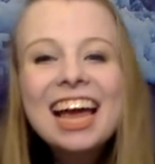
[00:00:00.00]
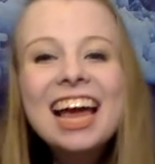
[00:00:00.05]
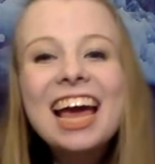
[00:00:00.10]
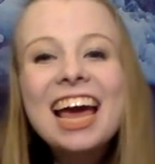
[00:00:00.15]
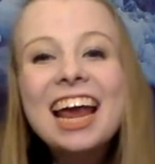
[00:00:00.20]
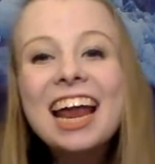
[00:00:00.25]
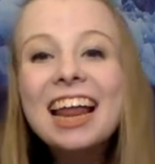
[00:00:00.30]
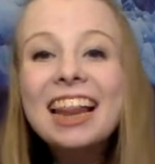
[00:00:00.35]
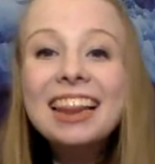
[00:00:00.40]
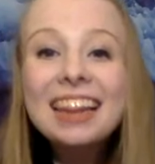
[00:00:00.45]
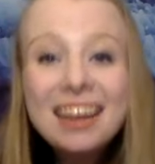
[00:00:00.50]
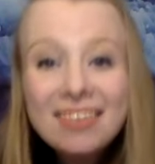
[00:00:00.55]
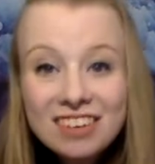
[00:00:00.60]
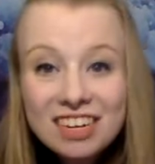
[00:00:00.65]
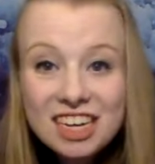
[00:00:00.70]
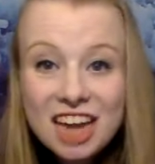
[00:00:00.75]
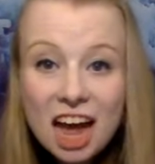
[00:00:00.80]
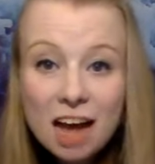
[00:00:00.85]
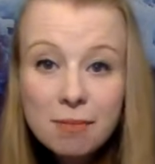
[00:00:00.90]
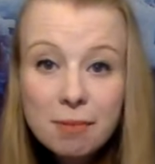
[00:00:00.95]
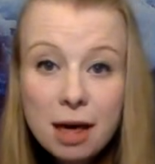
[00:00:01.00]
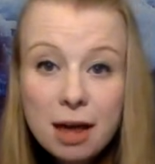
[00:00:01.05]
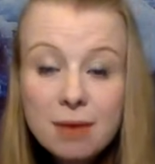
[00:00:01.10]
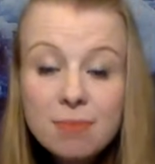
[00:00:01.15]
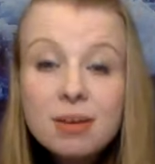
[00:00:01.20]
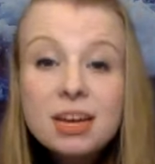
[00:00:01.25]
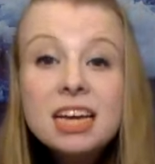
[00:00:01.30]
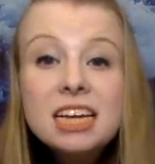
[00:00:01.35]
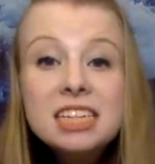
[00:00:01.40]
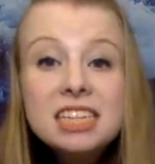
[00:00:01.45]
And I love to talk about them.
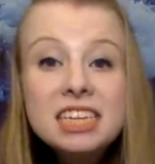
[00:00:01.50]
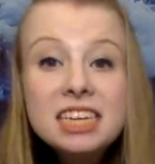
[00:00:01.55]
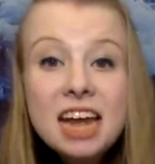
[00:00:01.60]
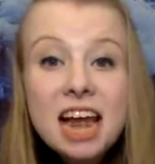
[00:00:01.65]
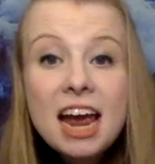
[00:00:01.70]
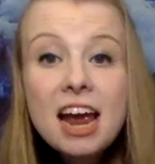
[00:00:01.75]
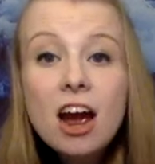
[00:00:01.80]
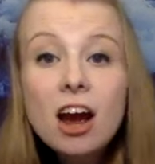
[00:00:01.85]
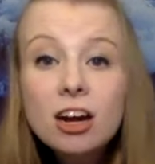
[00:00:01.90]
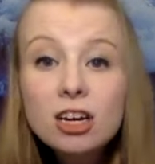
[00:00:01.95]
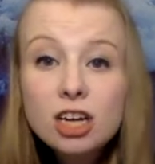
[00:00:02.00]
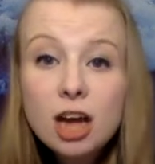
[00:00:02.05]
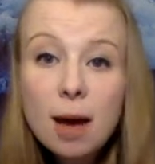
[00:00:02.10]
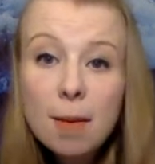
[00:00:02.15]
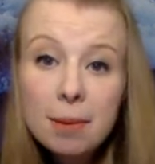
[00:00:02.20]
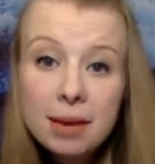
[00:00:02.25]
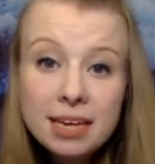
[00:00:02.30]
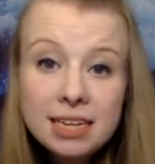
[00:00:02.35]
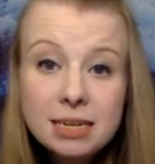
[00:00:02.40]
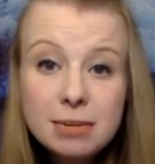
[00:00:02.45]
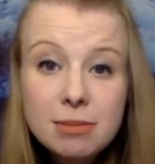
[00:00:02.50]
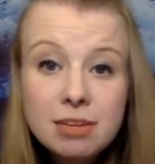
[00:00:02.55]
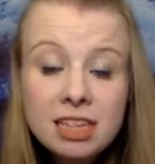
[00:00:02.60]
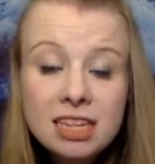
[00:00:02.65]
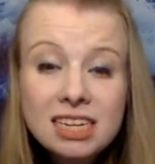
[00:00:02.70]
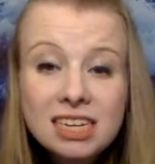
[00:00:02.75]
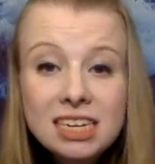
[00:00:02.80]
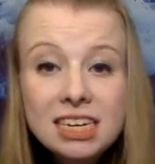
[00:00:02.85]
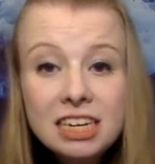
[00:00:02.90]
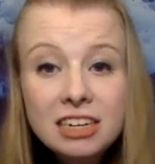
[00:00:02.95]
Today our topic is something
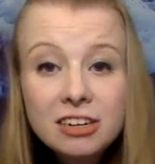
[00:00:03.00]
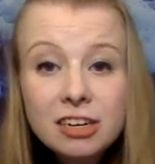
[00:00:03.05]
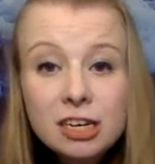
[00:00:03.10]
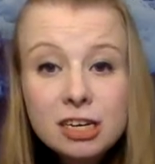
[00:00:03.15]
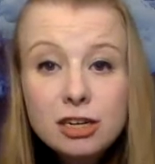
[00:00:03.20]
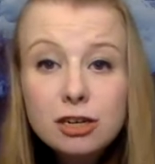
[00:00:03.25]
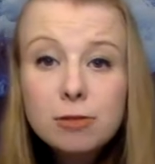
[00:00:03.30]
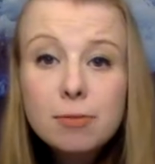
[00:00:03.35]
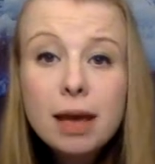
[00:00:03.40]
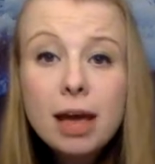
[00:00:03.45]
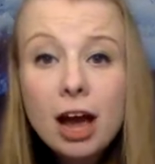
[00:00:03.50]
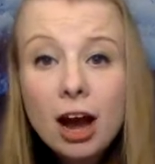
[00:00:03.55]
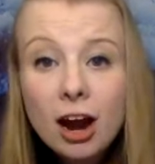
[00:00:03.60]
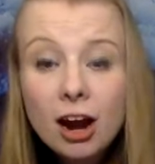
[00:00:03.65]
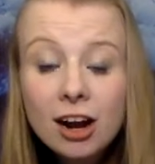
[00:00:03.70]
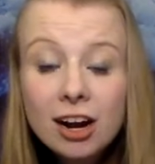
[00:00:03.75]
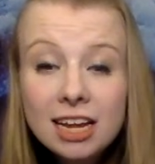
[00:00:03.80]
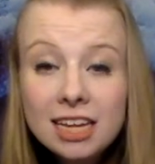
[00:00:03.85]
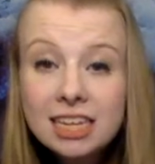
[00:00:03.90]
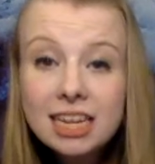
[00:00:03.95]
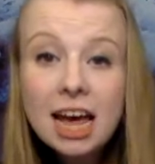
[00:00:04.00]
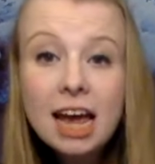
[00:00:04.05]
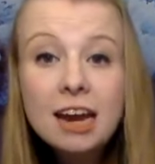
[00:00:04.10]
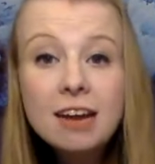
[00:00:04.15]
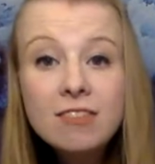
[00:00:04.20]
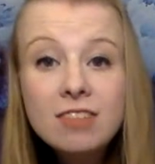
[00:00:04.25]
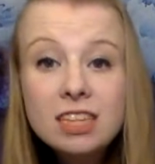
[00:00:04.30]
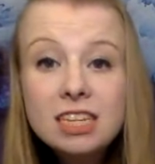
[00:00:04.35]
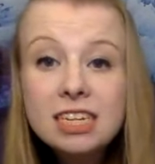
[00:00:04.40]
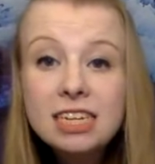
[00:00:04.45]
that's near and dear to my heart. It's kind
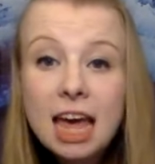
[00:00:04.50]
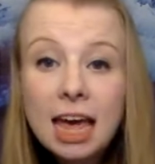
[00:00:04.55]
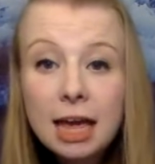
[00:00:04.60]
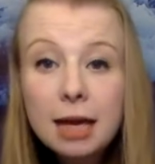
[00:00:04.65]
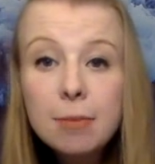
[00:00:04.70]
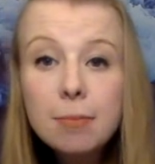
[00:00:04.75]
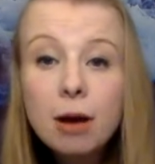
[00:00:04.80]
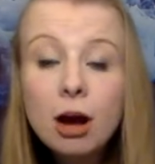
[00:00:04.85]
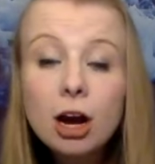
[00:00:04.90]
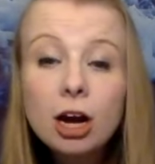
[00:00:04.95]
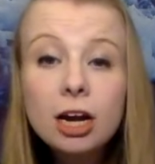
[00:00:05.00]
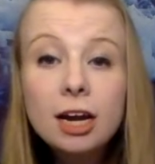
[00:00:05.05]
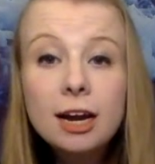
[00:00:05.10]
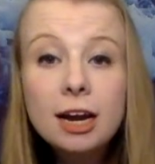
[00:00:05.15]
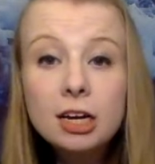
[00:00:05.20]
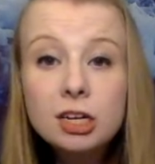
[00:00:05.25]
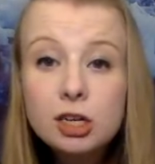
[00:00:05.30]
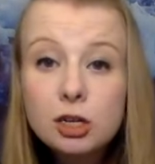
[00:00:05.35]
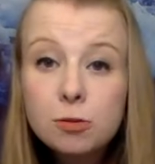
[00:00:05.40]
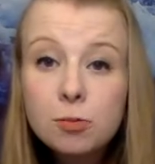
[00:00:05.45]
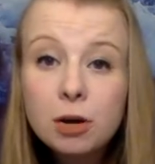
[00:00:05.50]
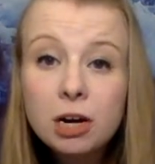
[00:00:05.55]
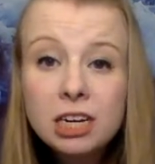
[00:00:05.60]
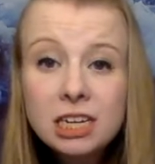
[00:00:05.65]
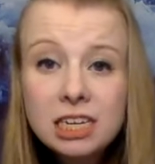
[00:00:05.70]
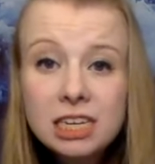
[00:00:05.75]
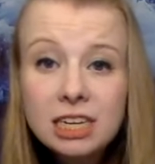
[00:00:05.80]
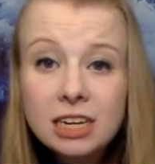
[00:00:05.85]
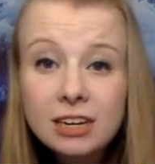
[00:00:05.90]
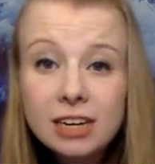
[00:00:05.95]
of the second part in our two-part
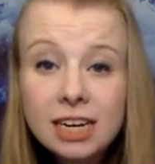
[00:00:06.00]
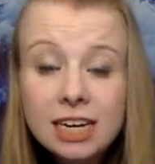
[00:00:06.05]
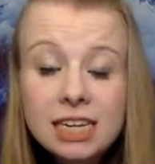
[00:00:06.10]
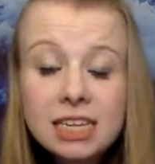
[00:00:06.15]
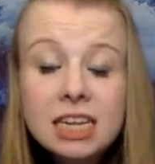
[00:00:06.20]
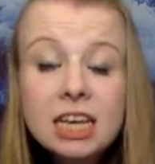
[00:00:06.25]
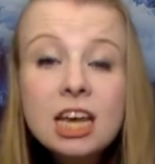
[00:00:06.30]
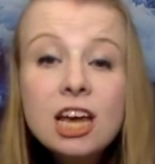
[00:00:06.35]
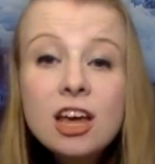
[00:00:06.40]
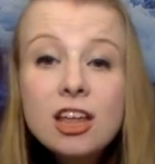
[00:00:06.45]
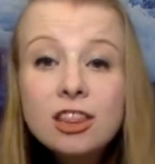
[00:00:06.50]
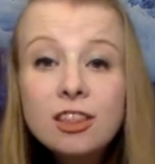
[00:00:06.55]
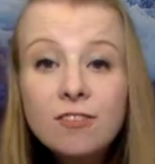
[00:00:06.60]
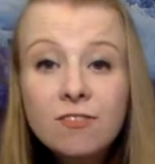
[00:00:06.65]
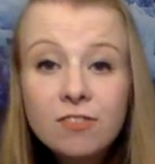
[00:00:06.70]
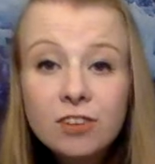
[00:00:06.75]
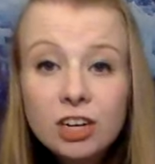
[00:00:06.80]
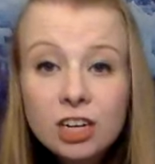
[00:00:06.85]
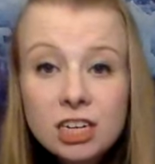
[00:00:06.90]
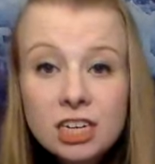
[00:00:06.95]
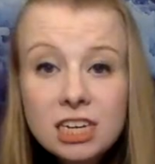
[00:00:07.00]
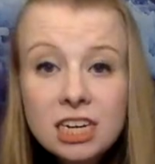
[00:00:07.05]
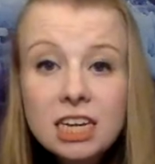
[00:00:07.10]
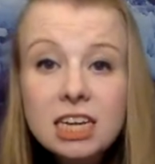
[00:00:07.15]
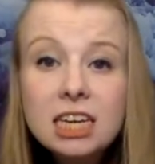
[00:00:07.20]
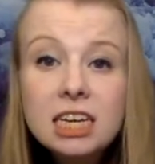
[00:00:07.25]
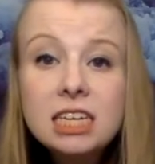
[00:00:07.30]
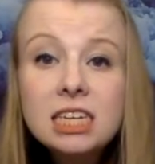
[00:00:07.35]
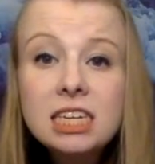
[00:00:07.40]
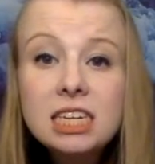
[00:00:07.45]
series. The first
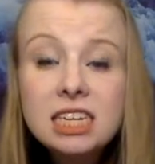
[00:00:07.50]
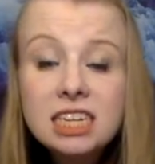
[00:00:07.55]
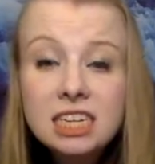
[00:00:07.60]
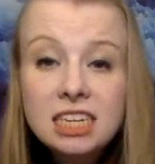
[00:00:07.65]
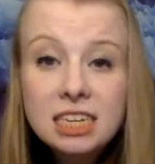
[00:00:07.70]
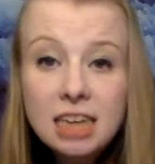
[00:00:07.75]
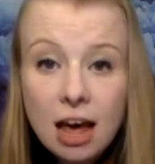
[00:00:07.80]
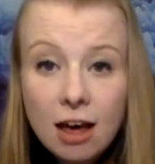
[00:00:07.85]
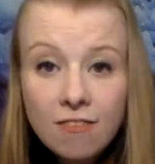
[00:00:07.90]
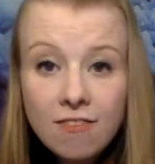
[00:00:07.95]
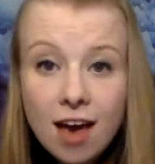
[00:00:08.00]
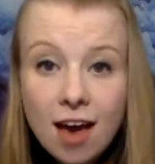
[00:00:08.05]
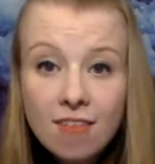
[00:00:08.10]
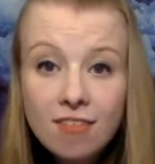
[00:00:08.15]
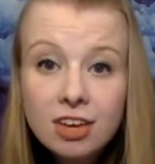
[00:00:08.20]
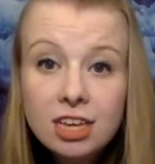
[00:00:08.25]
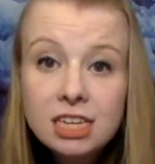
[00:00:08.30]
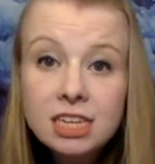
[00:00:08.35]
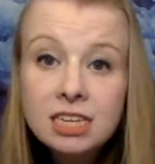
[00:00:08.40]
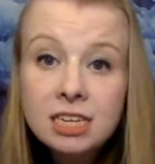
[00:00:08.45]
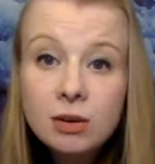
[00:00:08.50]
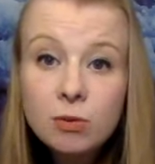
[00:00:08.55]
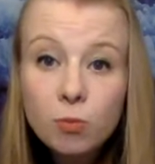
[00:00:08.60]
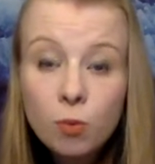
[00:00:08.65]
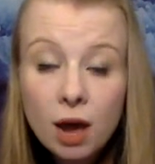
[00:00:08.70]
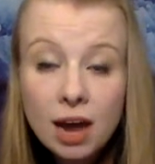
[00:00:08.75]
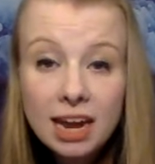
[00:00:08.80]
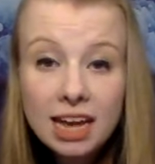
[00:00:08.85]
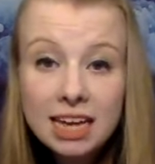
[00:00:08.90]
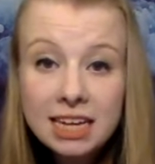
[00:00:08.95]
is self-advocacy,
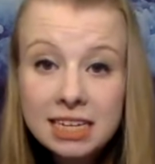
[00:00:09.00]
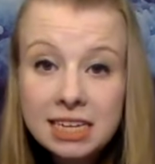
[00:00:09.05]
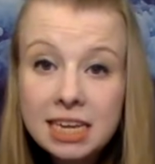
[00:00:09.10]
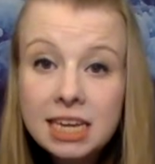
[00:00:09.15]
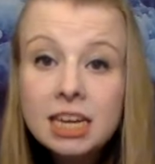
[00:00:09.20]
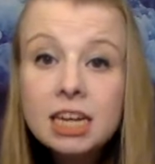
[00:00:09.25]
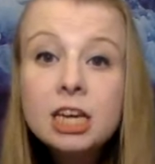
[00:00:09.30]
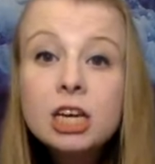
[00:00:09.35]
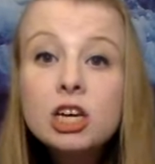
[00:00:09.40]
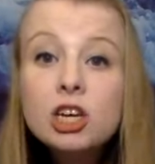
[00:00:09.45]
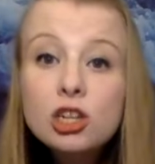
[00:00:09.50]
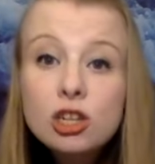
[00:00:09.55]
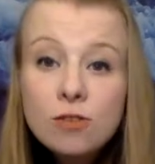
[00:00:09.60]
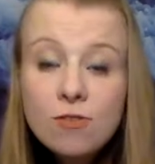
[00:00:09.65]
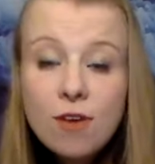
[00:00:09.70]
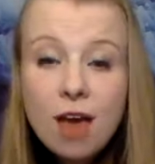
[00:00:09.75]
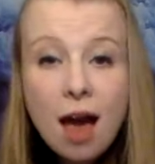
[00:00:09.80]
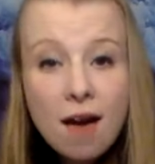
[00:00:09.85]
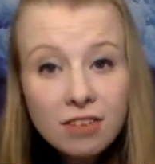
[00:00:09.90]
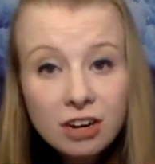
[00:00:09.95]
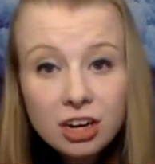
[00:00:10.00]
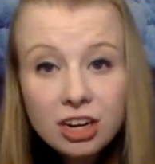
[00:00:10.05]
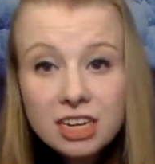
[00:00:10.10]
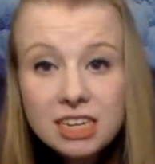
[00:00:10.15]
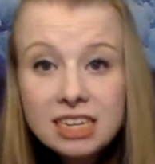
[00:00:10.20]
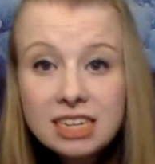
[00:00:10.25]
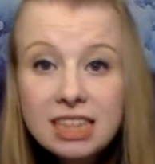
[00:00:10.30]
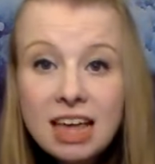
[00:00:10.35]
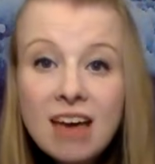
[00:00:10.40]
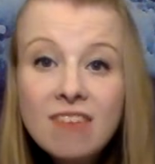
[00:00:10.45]
what is it? So if you haven't already
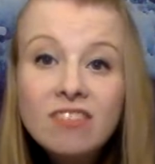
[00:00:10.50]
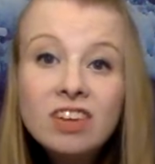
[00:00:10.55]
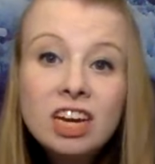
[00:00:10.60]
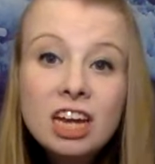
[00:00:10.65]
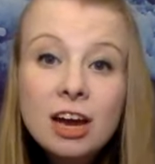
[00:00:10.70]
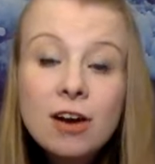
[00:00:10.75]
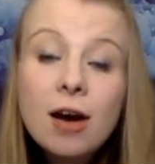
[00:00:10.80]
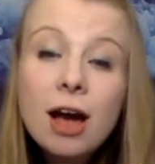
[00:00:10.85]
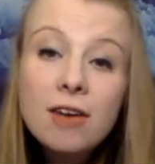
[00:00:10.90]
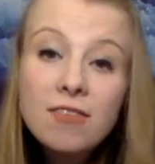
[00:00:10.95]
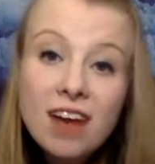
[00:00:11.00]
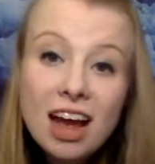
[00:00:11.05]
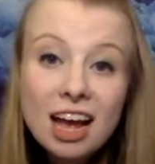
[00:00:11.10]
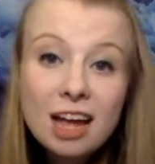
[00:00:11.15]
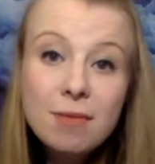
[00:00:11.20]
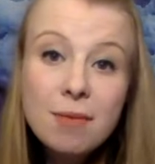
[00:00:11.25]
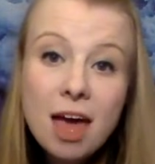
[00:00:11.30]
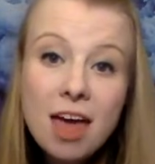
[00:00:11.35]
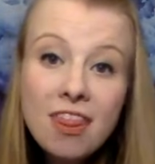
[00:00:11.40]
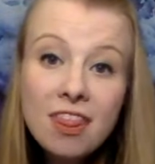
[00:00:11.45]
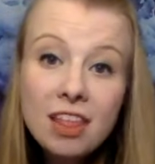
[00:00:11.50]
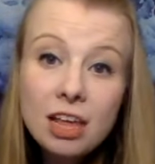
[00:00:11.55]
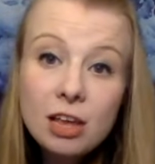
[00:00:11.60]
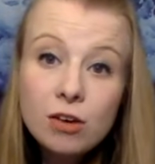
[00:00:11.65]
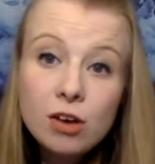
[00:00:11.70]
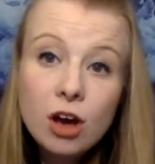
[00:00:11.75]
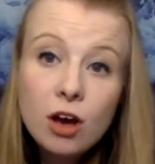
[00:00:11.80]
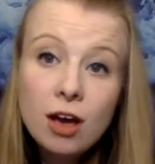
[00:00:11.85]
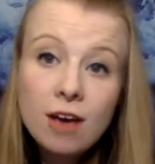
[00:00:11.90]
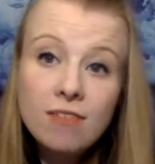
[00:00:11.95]
seen that video, I recommend that you
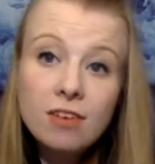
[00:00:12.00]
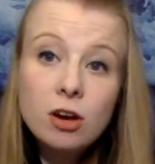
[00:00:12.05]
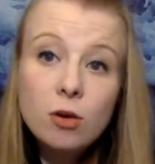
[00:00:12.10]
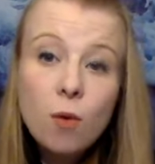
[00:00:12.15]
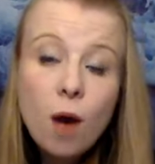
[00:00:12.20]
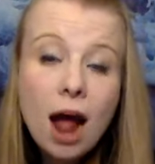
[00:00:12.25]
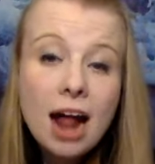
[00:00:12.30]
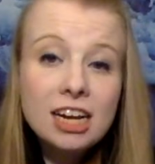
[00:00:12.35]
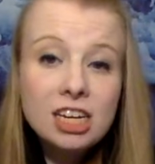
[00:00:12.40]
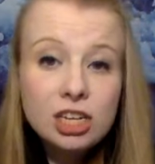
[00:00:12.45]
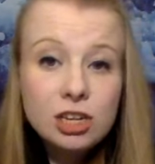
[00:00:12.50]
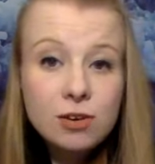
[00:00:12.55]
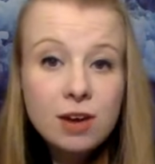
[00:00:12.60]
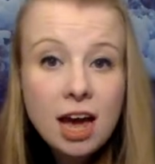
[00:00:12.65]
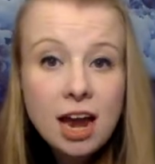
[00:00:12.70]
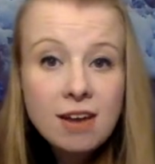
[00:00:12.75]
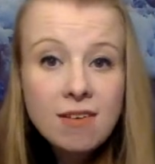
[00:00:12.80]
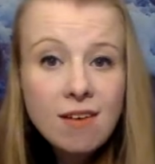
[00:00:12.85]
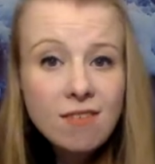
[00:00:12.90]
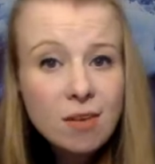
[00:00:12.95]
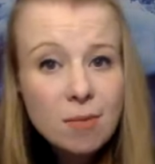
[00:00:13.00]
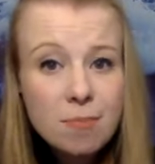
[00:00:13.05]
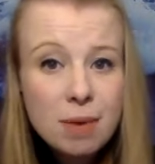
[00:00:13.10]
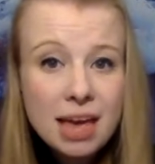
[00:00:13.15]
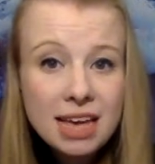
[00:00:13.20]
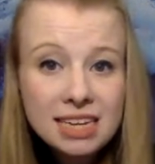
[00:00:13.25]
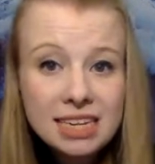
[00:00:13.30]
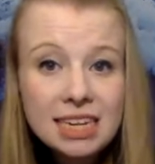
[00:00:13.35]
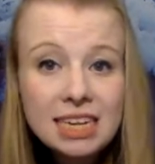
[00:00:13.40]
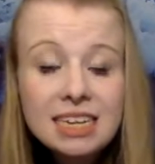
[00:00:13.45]
go give it a watch so you kind of have a
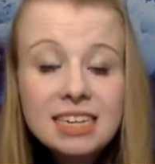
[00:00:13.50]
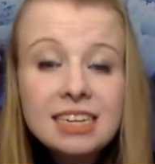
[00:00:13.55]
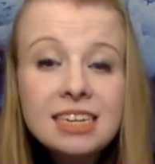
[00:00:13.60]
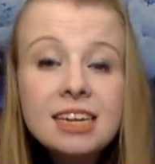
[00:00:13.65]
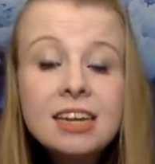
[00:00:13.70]
basis